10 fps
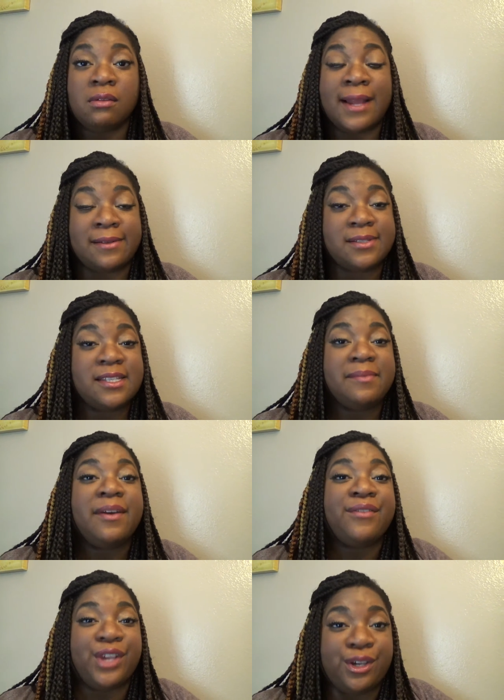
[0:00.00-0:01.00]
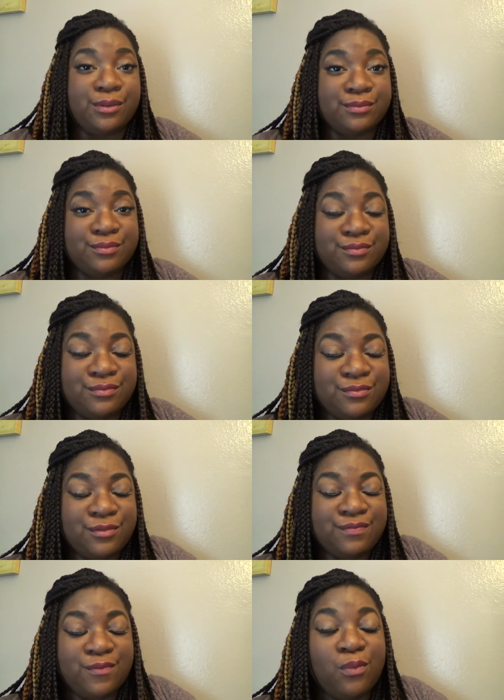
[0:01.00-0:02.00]
Now, some of you,
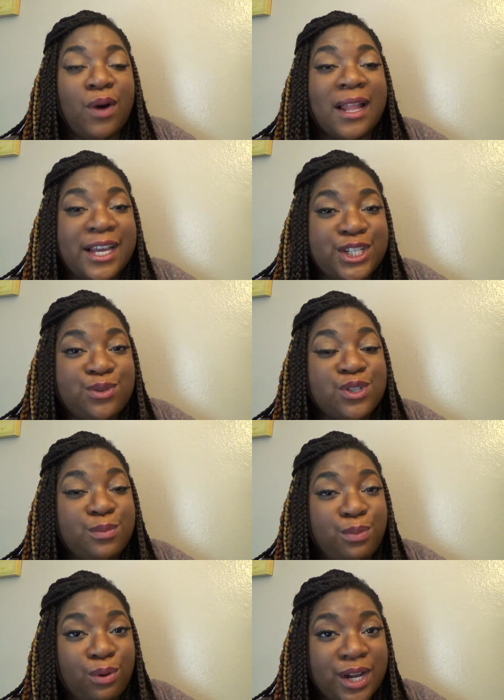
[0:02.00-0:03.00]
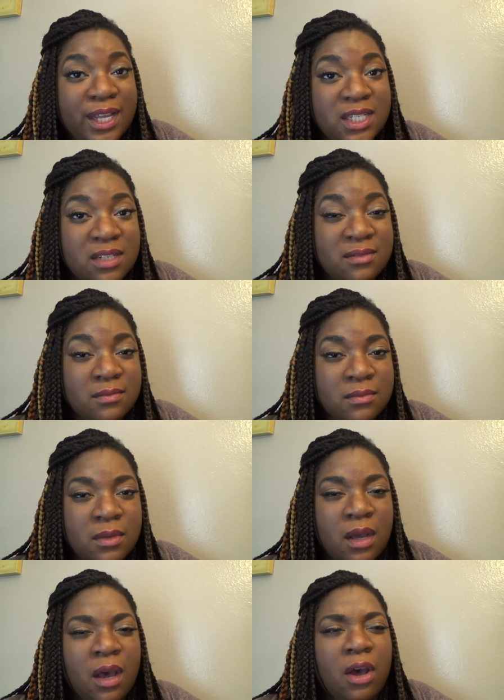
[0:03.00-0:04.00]
while I do support it,
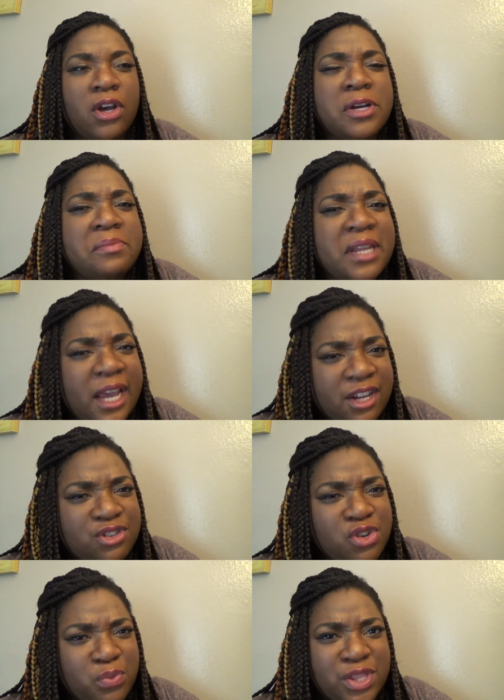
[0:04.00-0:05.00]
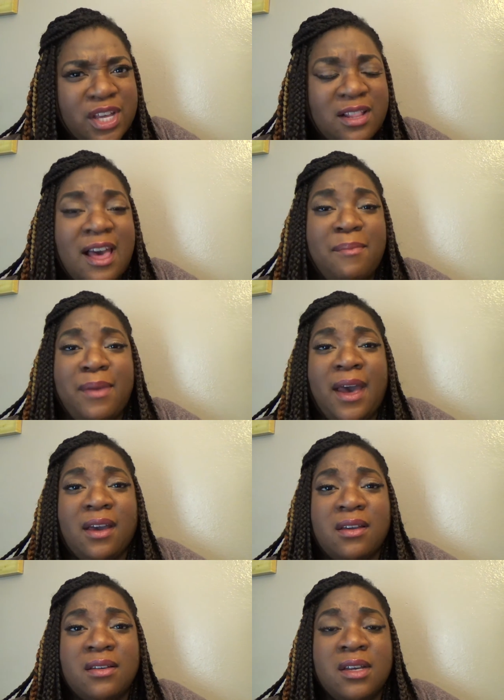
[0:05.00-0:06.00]
are a bit extra with the clapback.
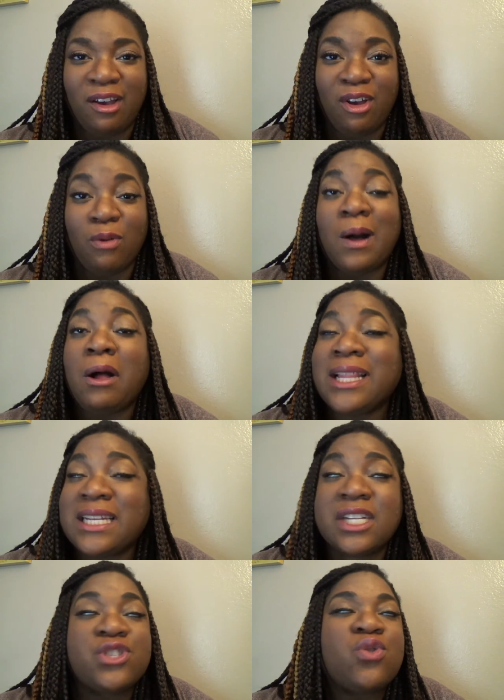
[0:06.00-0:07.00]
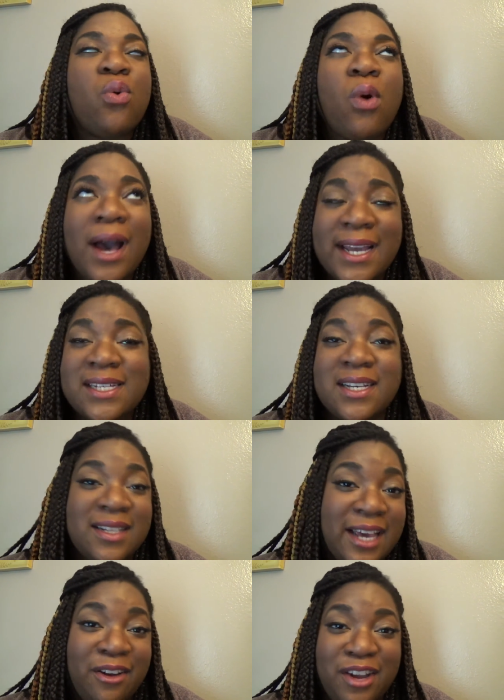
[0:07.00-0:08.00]
While it is quite
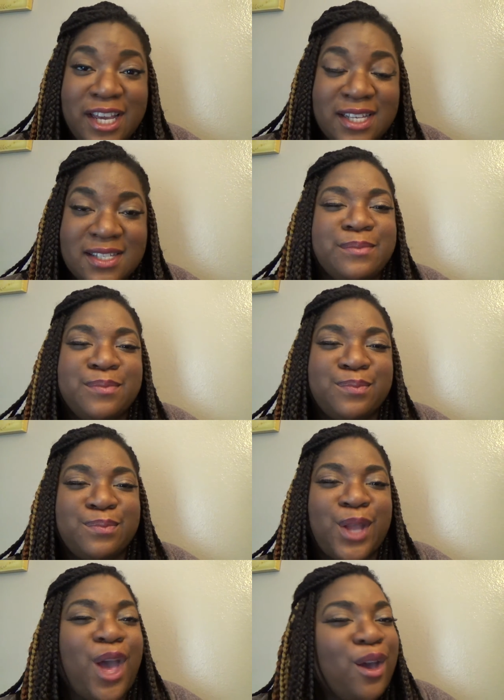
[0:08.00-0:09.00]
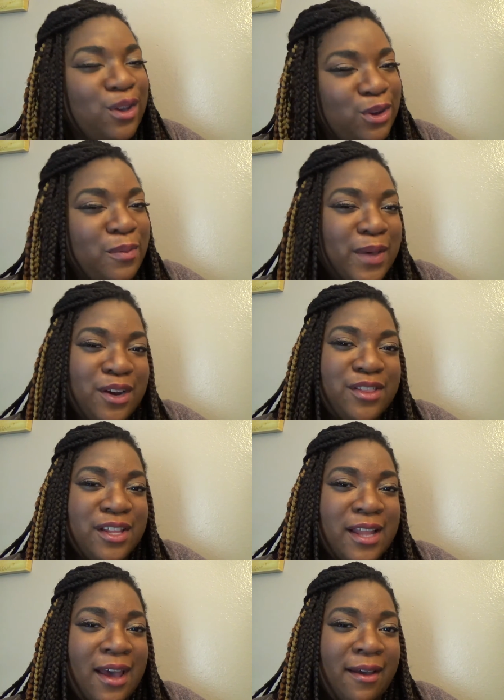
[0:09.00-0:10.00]
hilarious, you're better
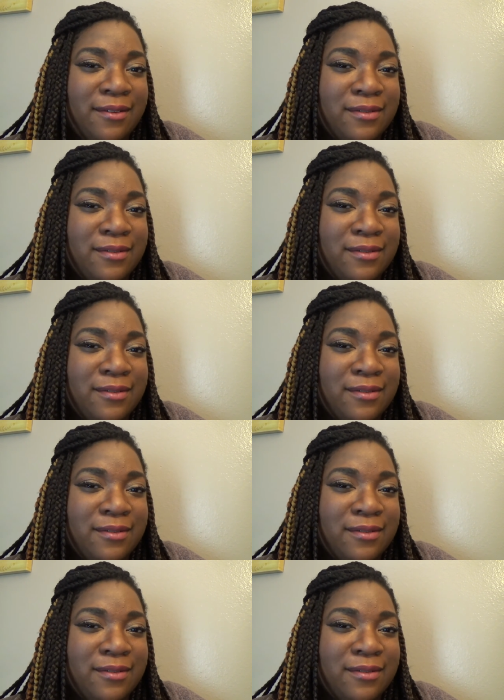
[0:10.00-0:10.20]
than that.